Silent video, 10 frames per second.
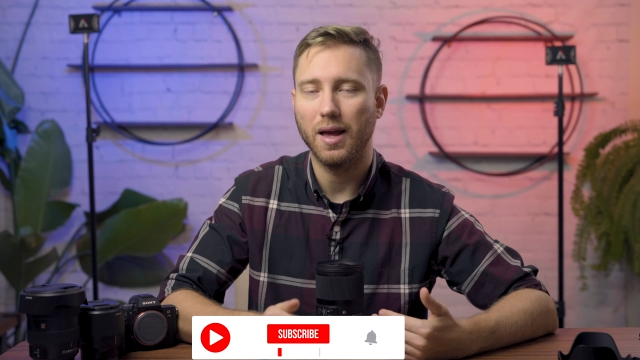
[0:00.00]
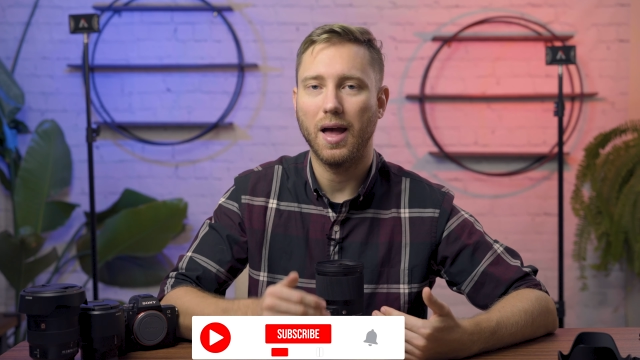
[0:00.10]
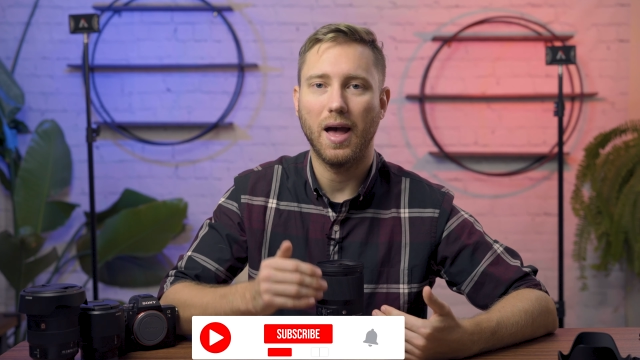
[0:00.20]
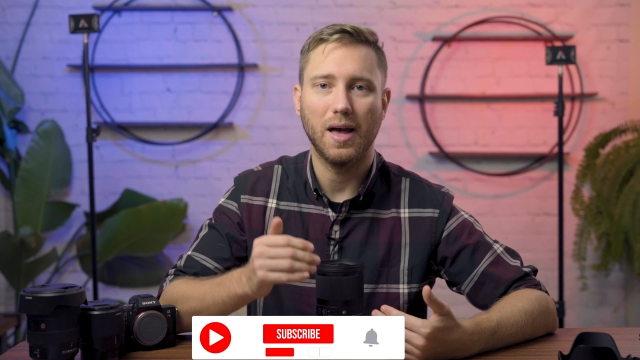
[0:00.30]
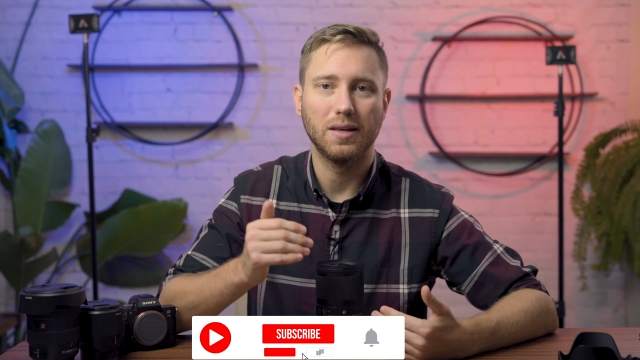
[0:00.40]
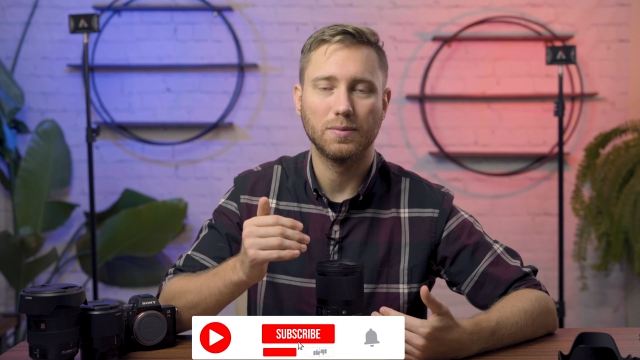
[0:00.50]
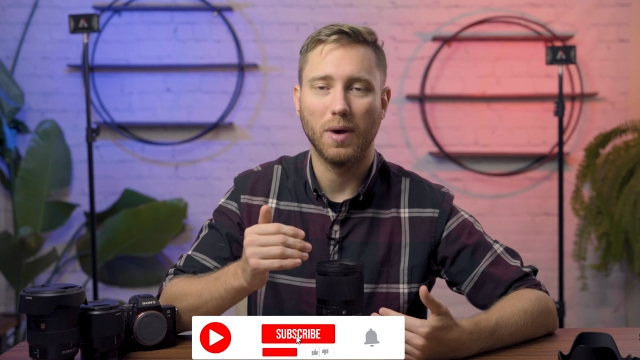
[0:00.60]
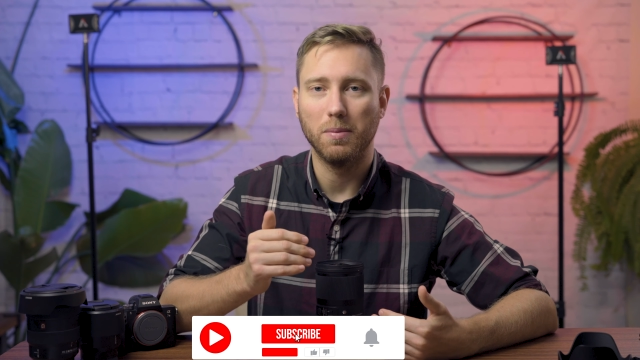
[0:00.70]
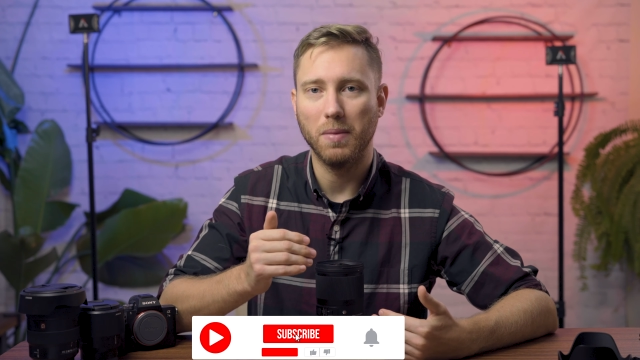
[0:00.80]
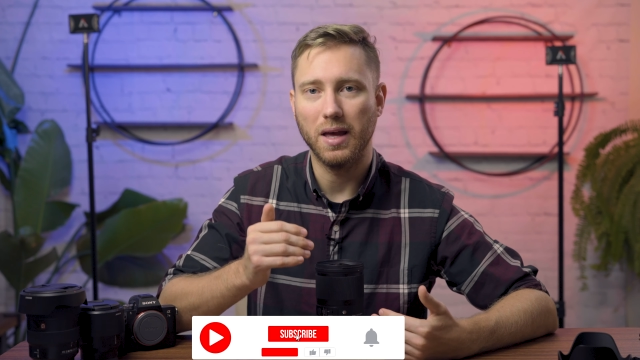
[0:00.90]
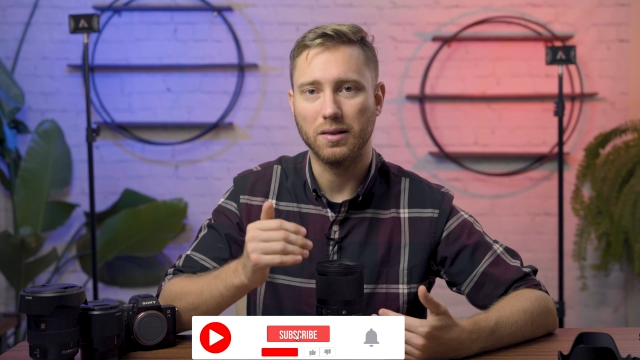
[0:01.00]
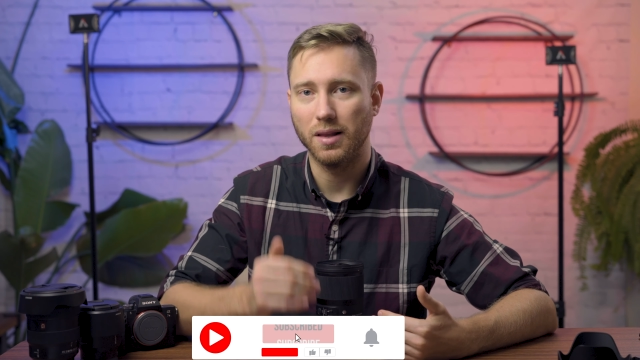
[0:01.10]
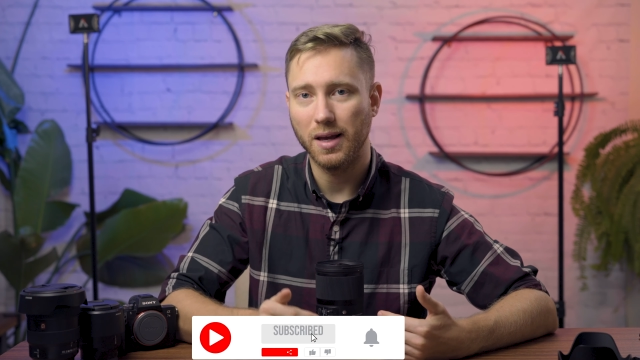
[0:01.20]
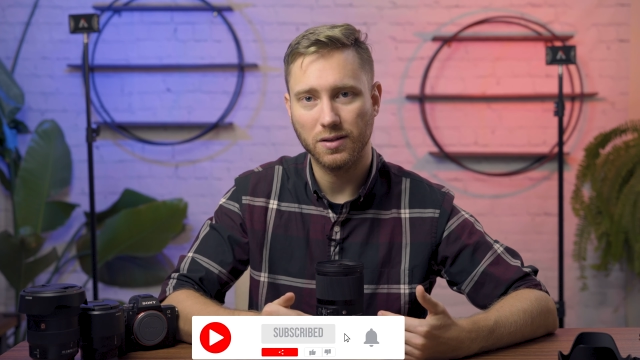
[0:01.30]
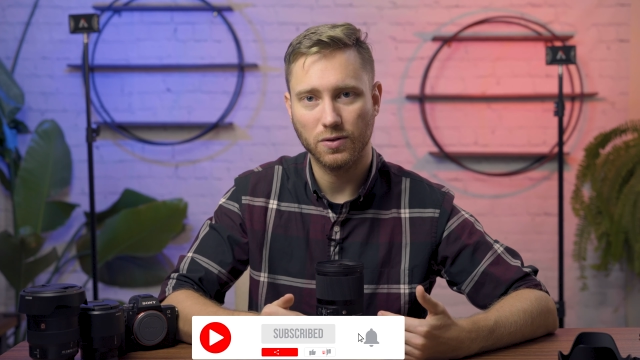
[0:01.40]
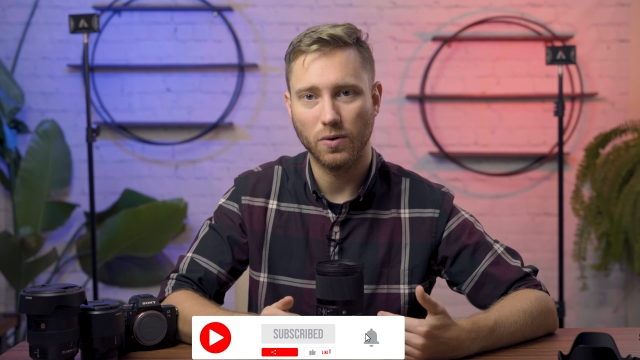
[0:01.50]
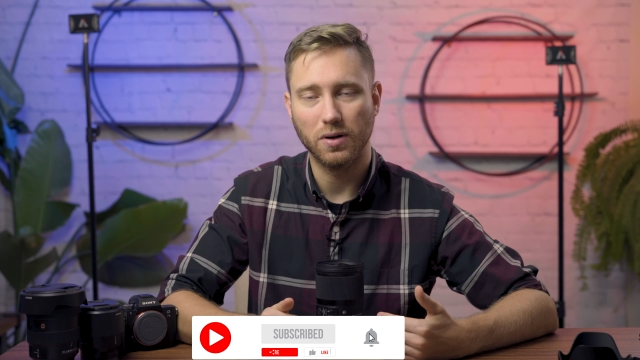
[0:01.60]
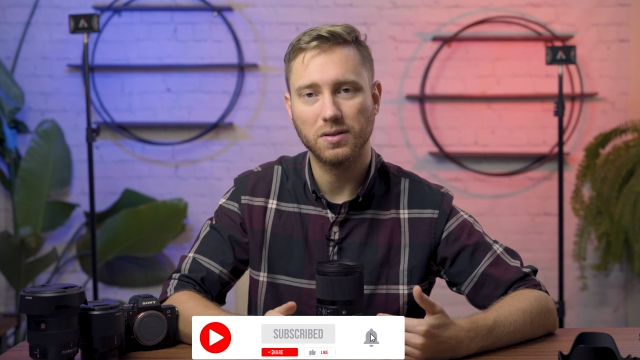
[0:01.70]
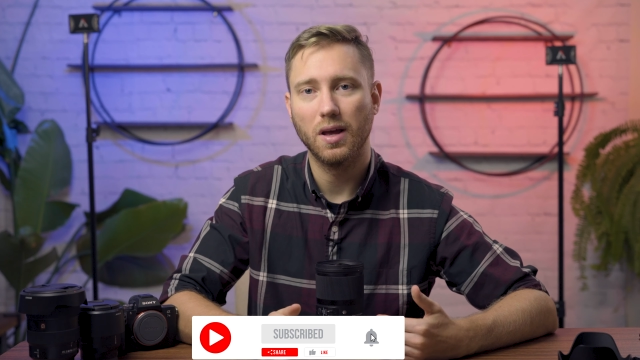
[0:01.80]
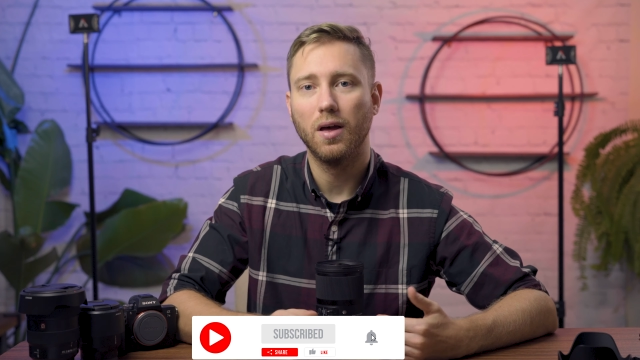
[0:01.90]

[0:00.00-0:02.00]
as my main light source